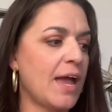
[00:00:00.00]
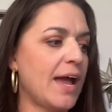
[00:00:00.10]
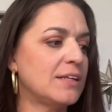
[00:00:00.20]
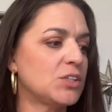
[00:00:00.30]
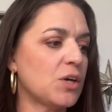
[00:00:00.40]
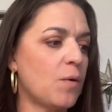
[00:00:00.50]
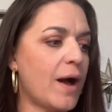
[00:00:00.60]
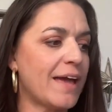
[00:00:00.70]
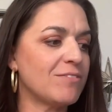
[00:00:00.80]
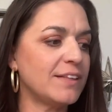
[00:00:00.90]
And so
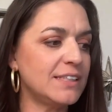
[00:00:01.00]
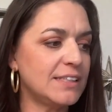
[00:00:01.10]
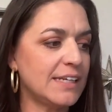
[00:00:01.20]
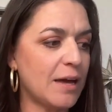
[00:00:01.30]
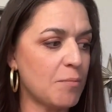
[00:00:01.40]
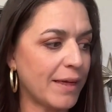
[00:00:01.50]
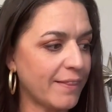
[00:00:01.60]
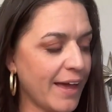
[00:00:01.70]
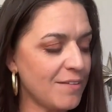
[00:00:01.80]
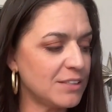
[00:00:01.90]
I have listed out my
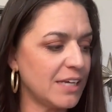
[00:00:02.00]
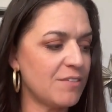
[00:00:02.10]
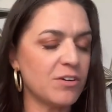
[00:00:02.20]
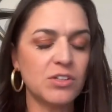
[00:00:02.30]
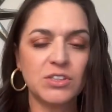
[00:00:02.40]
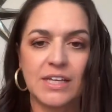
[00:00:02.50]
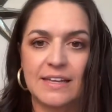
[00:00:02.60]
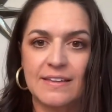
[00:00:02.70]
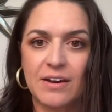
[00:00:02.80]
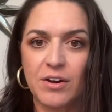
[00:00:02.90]
lifesavers
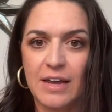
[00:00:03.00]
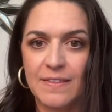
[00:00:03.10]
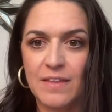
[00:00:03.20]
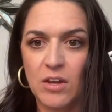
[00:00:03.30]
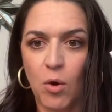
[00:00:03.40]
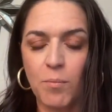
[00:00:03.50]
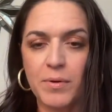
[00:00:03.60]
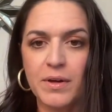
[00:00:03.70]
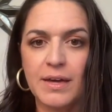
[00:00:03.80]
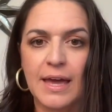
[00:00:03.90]
in there in the
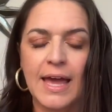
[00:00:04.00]
notebook,